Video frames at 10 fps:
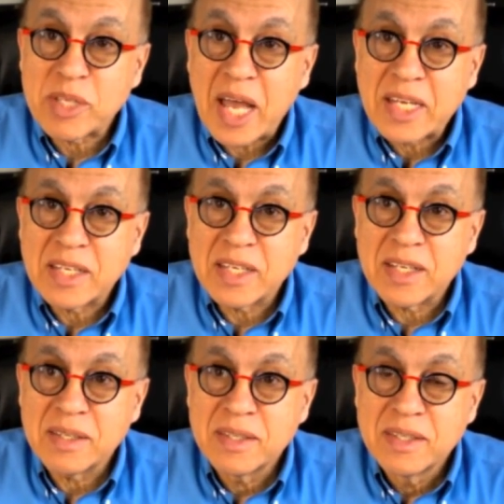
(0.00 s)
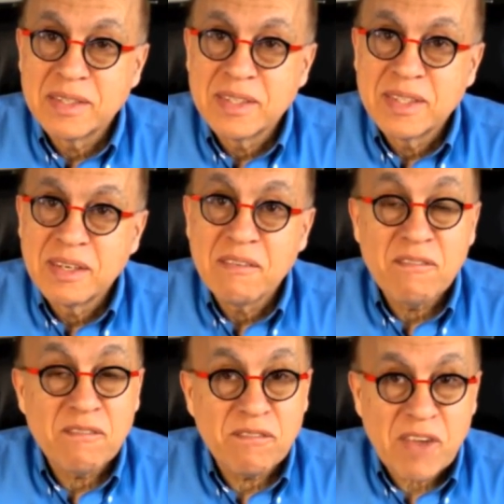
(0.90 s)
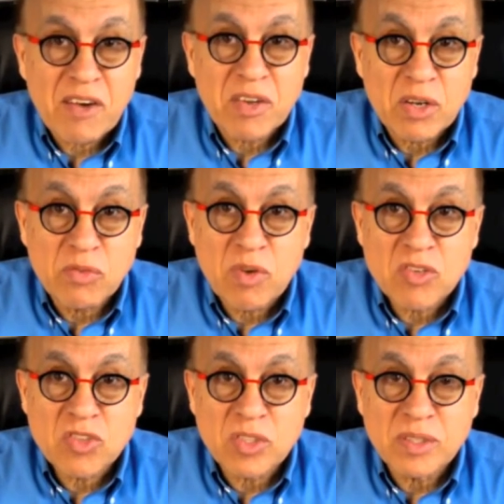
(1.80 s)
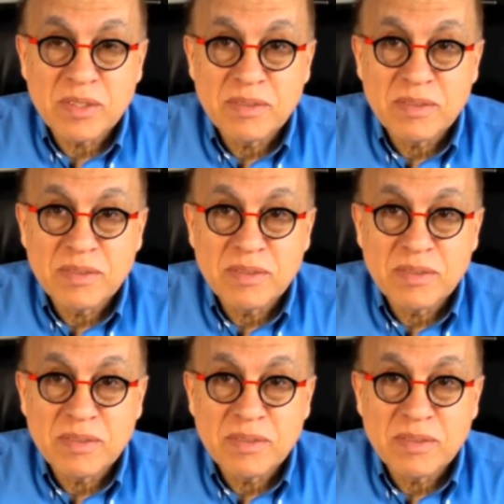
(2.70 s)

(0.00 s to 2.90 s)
idea. Very original.